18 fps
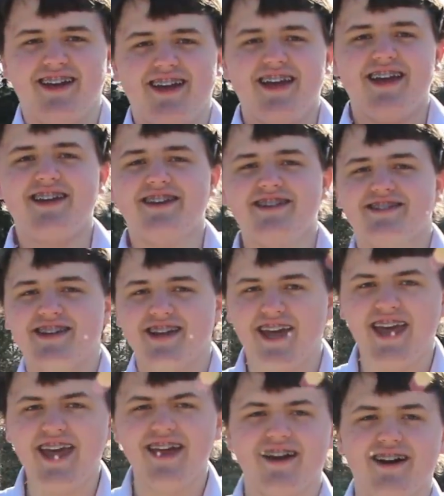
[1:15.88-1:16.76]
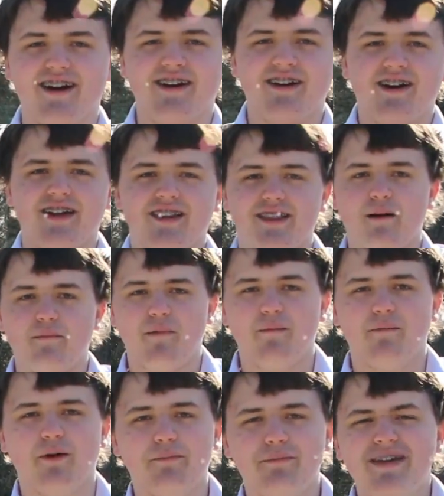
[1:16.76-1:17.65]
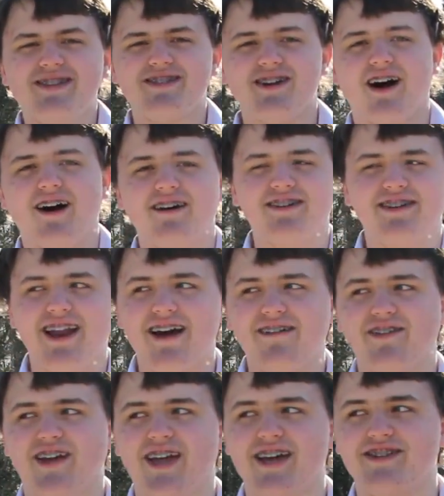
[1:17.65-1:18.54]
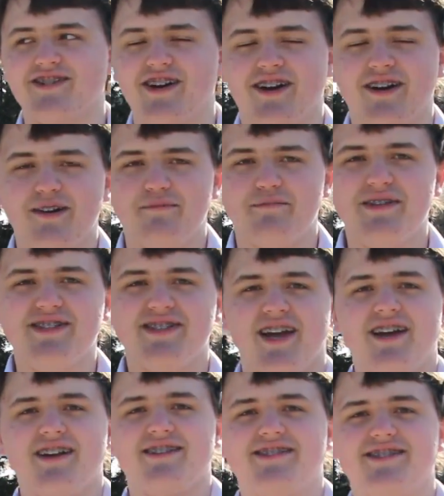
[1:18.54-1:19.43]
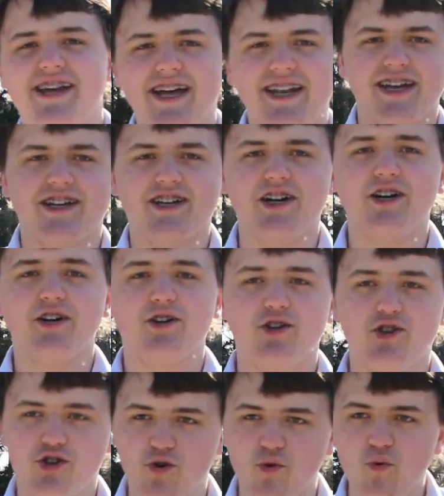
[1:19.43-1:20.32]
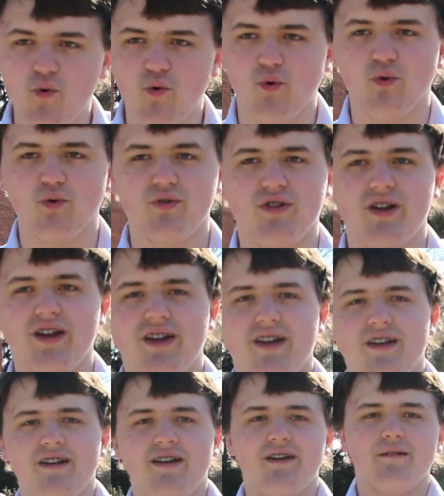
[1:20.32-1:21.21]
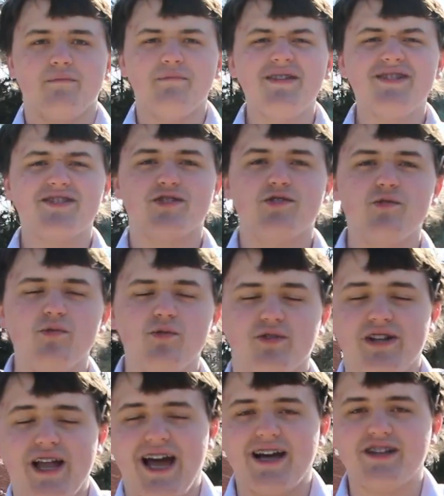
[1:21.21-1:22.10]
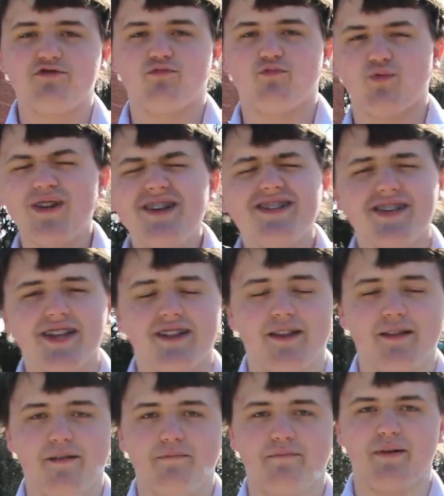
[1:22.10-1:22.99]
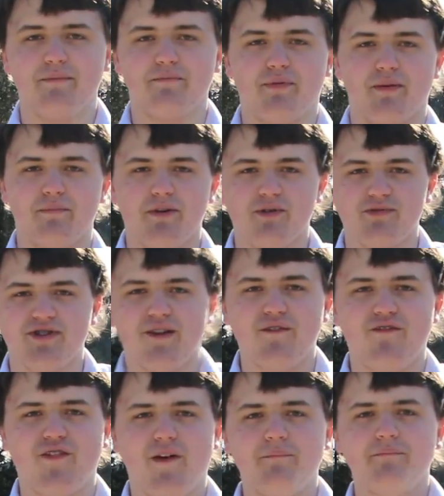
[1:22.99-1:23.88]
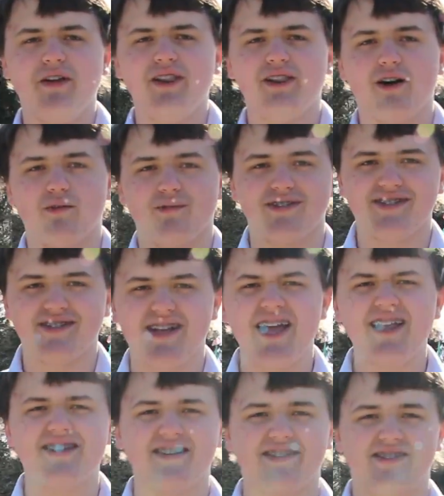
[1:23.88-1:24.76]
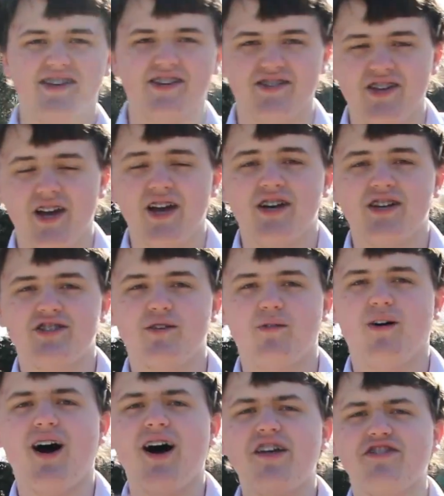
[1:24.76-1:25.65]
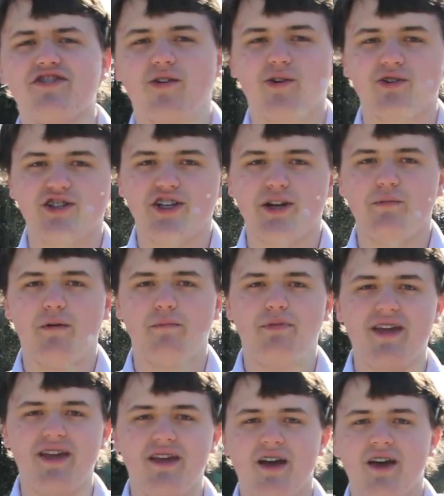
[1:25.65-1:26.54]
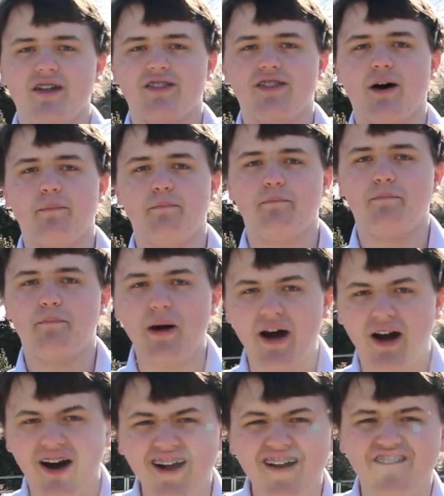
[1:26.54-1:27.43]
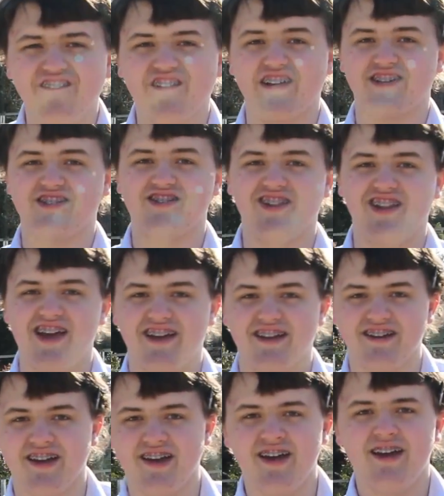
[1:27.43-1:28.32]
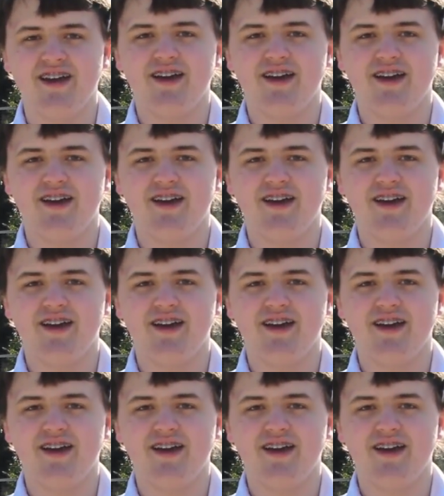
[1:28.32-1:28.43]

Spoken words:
It is here that we will meet our navigator, Miss Danica Gould. Miss Gould has recently been promoted from the lower statuses, so I thought she would be the perfect link